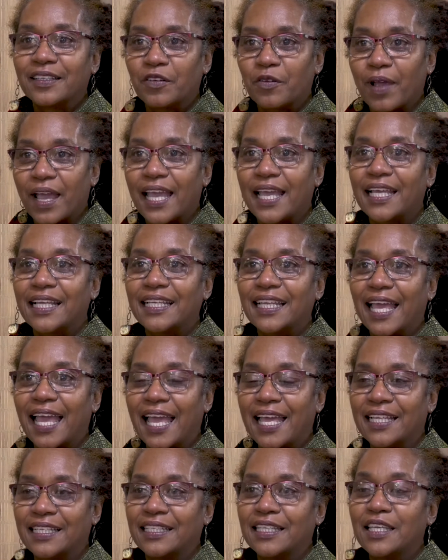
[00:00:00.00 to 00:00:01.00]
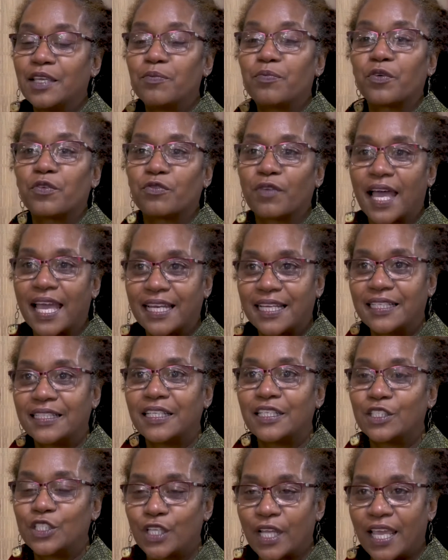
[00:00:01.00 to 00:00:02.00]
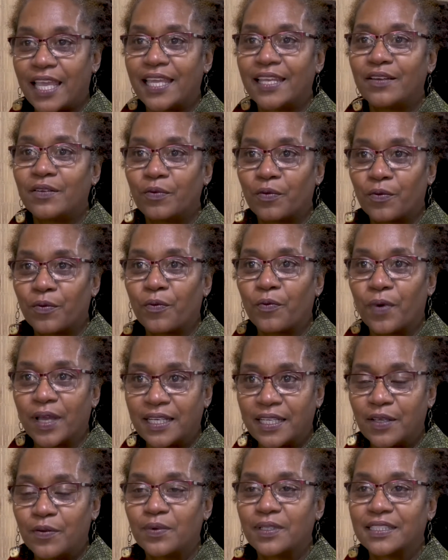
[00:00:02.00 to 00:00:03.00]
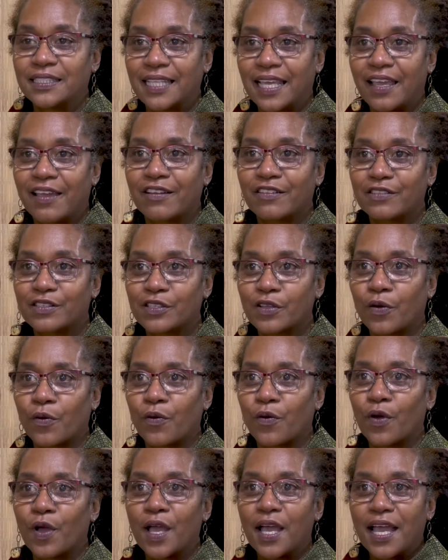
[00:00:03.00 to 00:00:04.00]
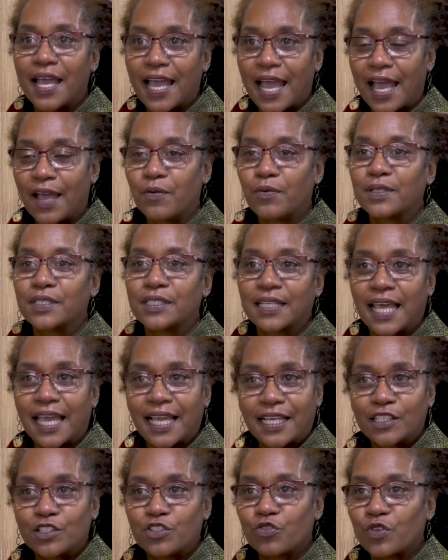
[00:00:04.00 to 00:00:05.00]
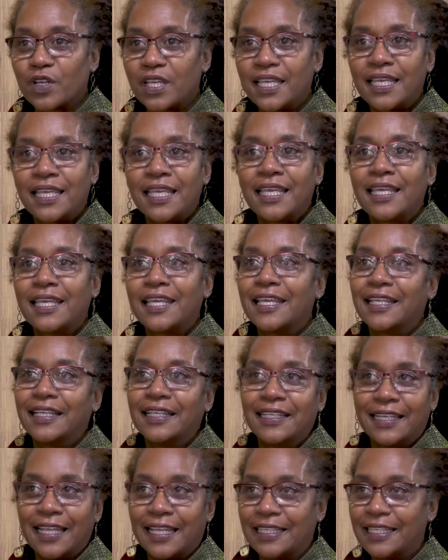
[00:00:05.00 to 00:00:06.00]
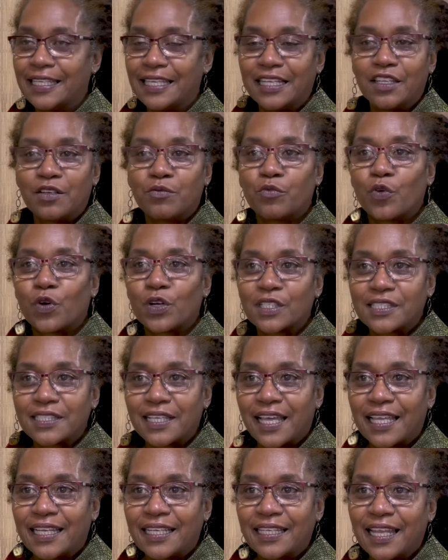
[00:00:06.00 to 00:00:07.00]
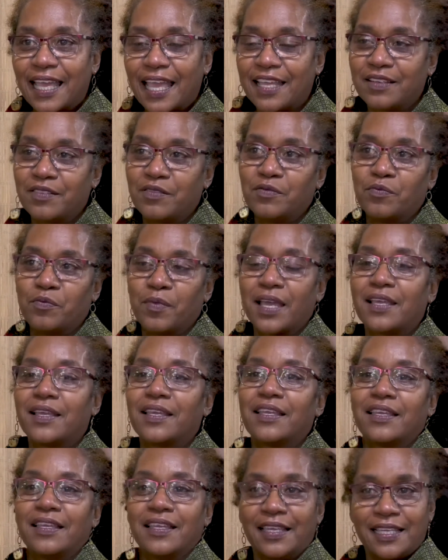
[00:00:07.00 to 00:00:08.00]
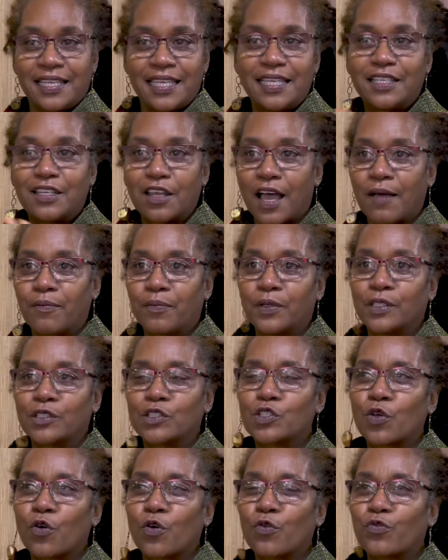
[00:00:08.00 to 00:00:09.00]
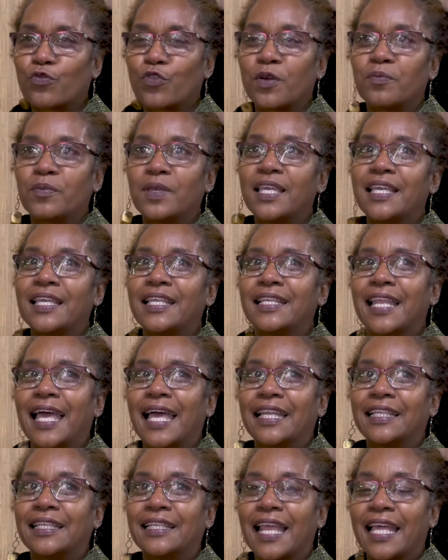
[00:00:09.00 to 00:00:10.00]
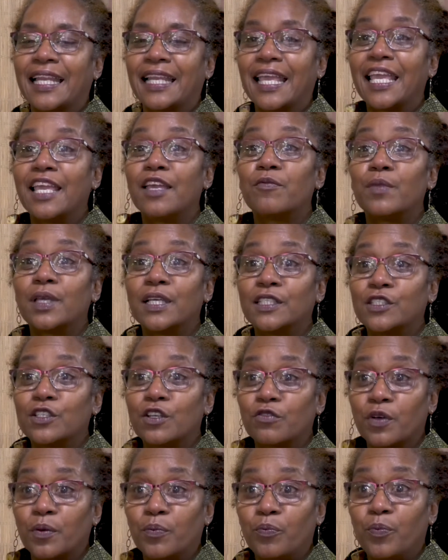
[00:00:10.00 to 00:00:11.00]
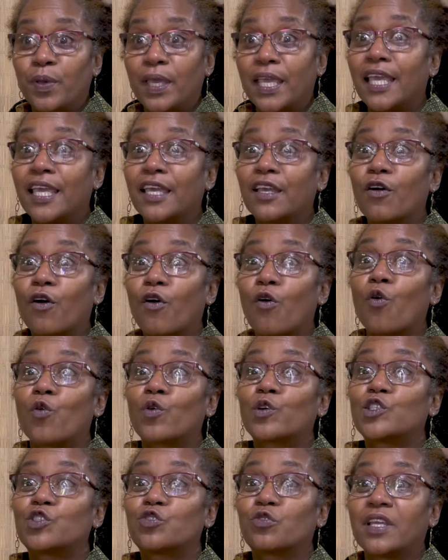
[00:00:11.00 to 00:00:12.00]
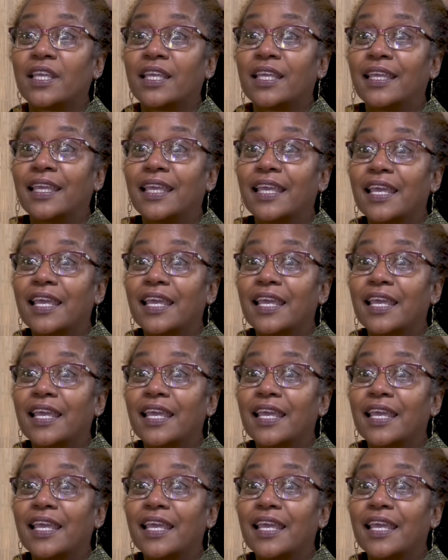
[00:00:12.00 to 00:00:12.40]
Right? And he provided the shade when he was there. So I was like a tree that needed more sun, and he toppled. So for me, that image of a big oak tree